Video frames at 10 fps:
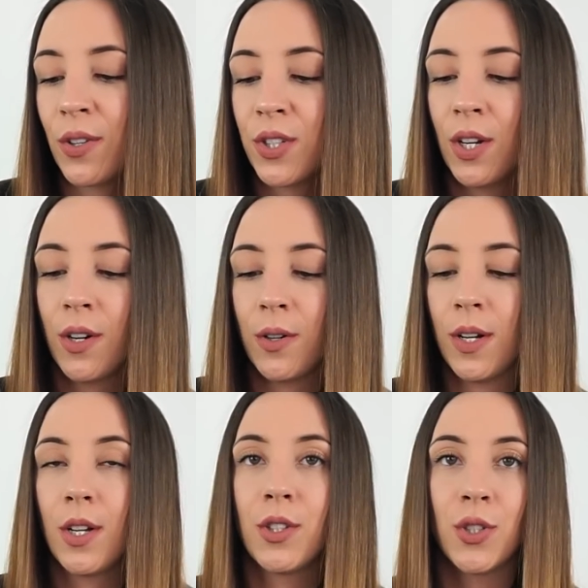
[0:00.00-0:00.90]

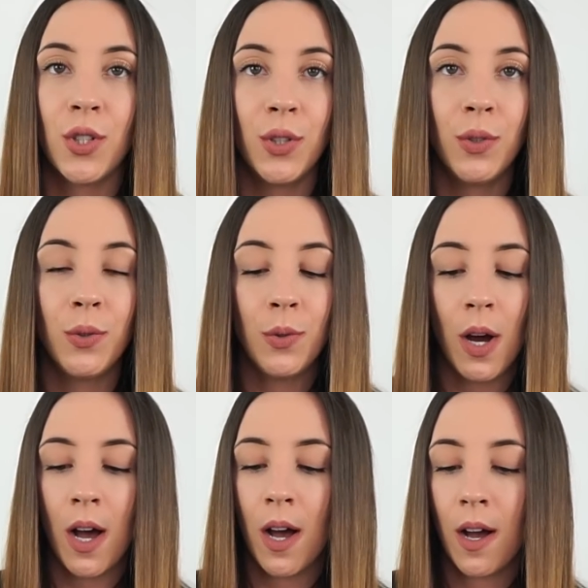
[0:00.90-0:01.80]
Also, two
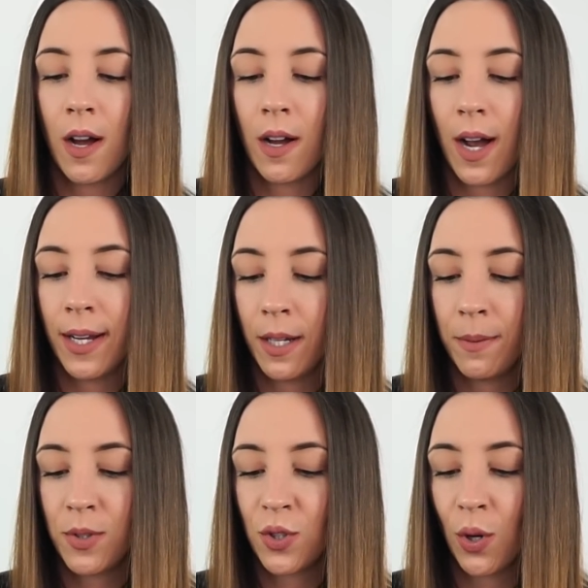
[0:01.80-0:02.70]

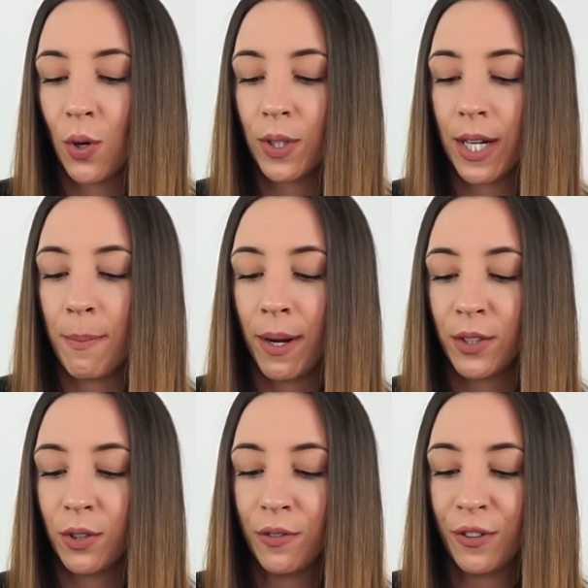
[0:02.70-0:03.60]
items sold in a
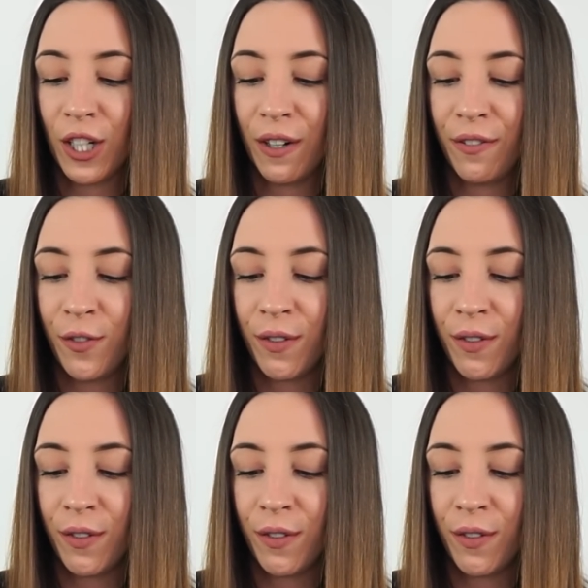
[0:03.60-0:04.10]
bundle for